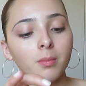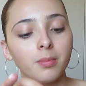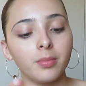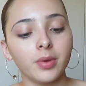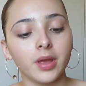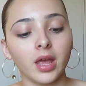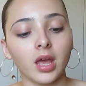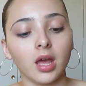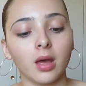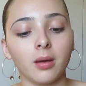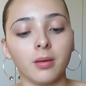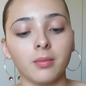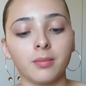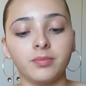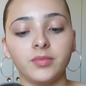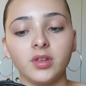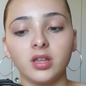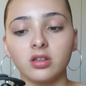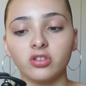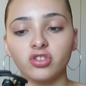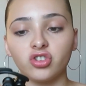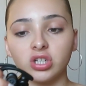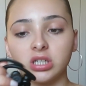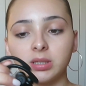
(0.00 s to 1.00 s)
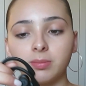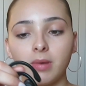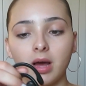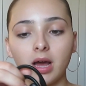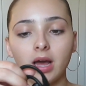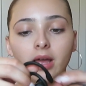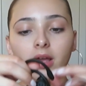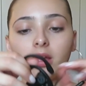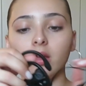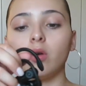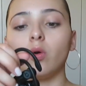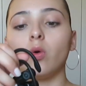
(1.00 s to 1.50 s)
But yeah, these are just
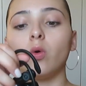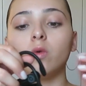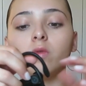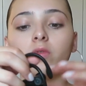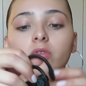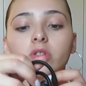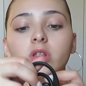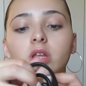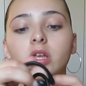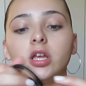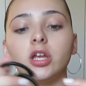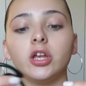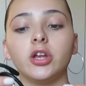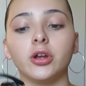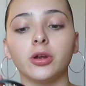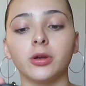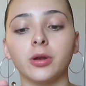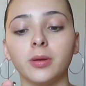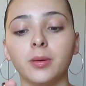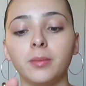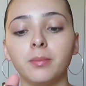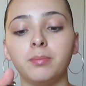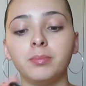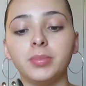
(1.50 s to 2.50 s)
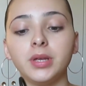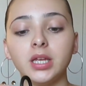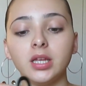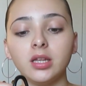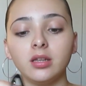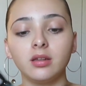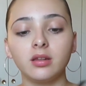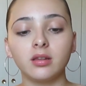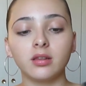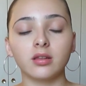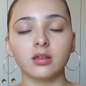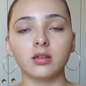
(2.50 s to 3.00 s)
my over-the-ear
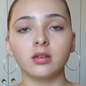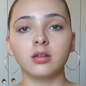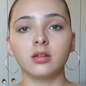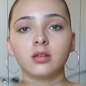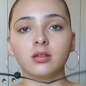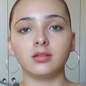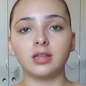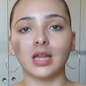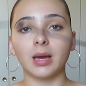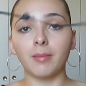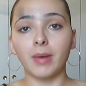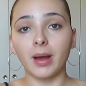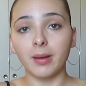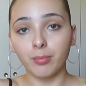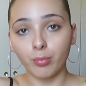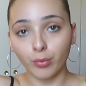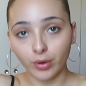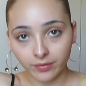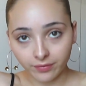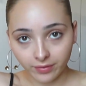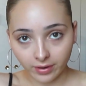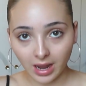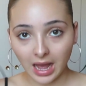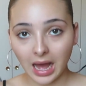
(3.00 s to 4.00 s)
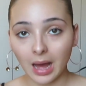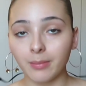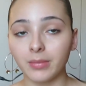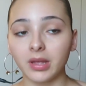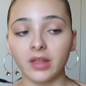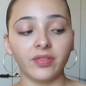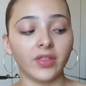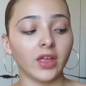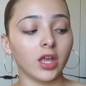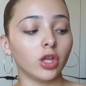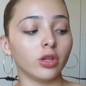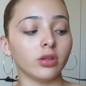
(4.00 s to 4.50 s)
Beats that my boyfriend got
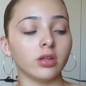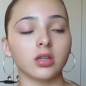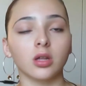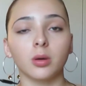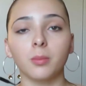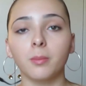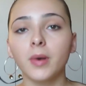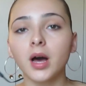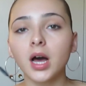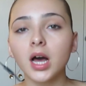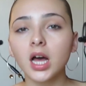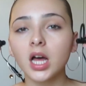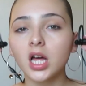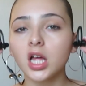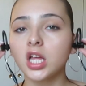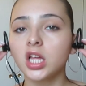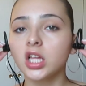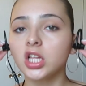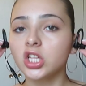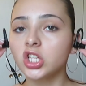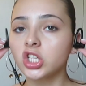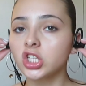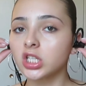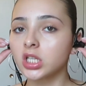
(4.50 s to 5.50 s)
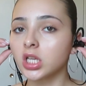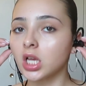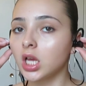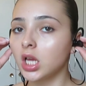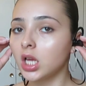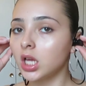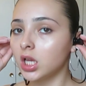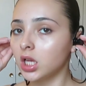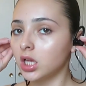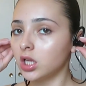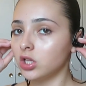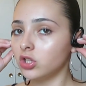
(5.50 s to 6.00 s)
me. Thank you so much.
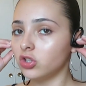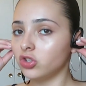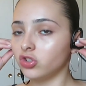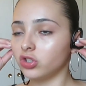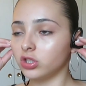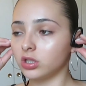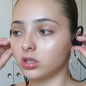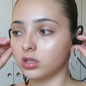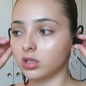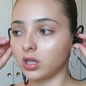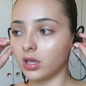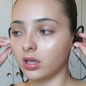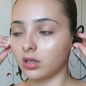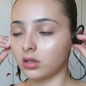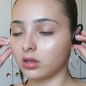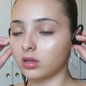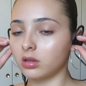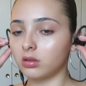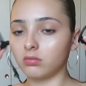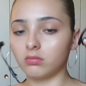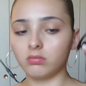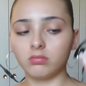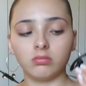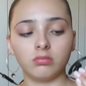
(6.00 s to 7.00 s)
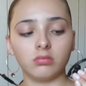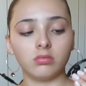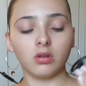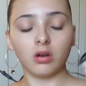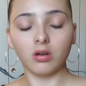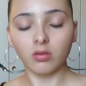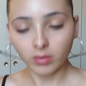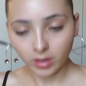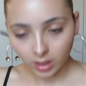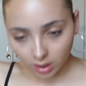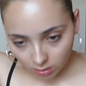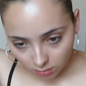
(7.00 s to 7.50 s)
Just like,
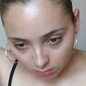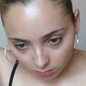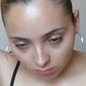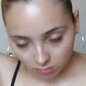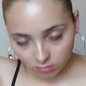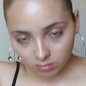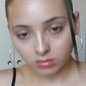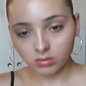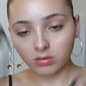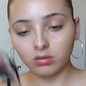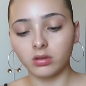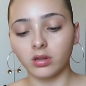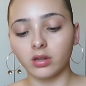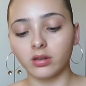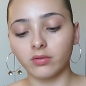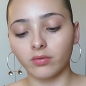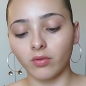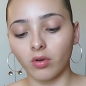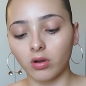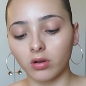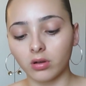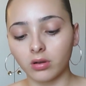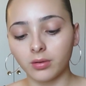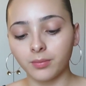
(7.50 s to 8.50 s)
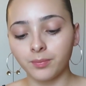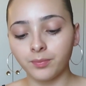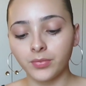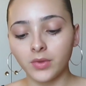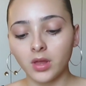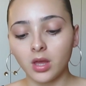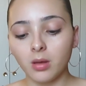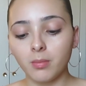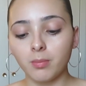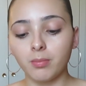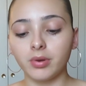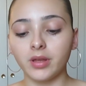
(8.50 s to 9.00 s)
oh wait, that's wrong.
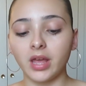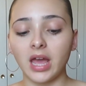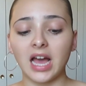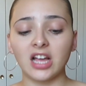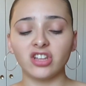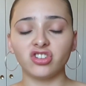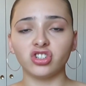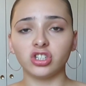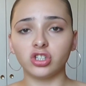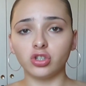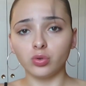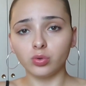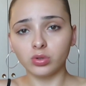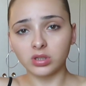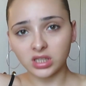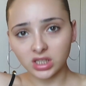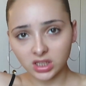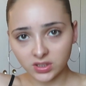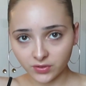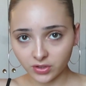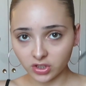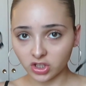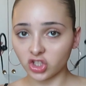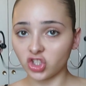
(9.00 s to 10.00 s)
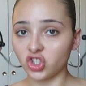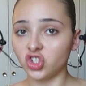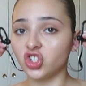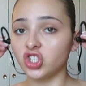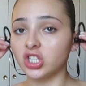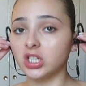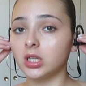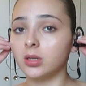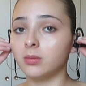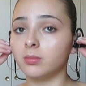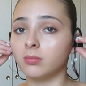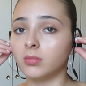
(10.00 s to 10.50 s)
But yeah, I just use these for the
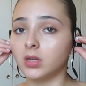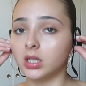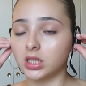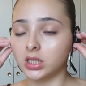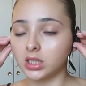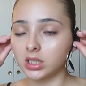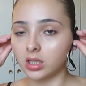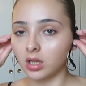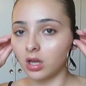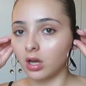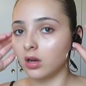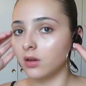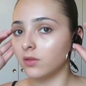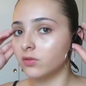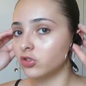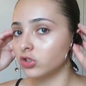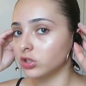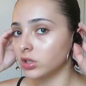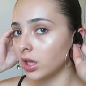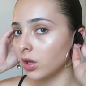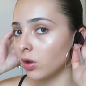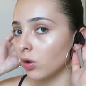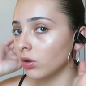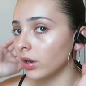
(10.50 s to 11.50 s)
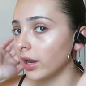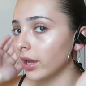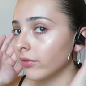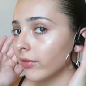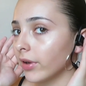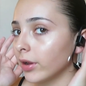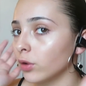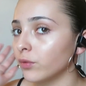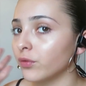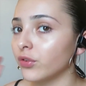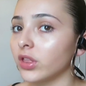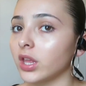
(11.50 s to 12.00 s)
gym and stuff. So they go like
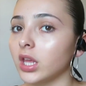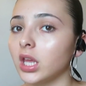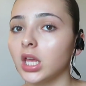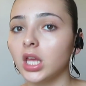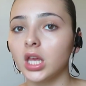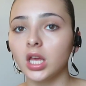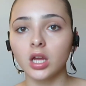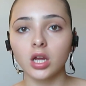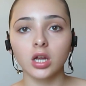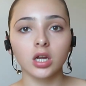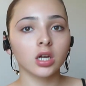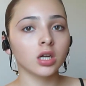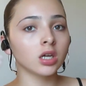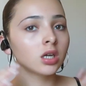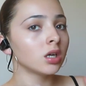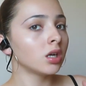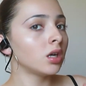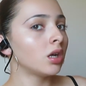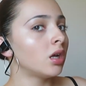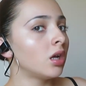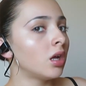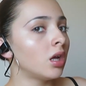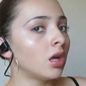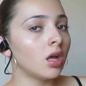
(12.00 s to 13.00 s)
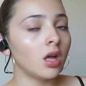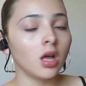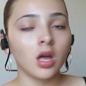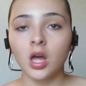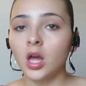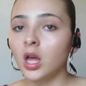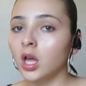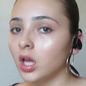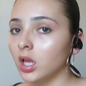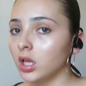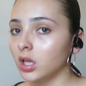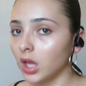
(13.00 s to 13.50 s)
right over the ear.
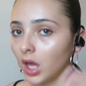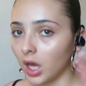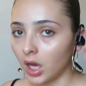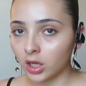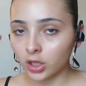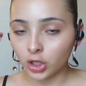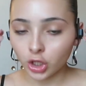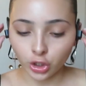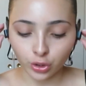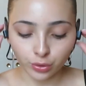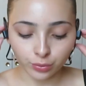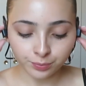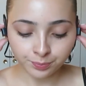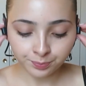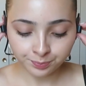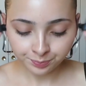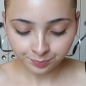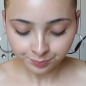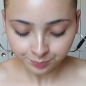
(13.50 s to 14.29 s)
Yeah, cute.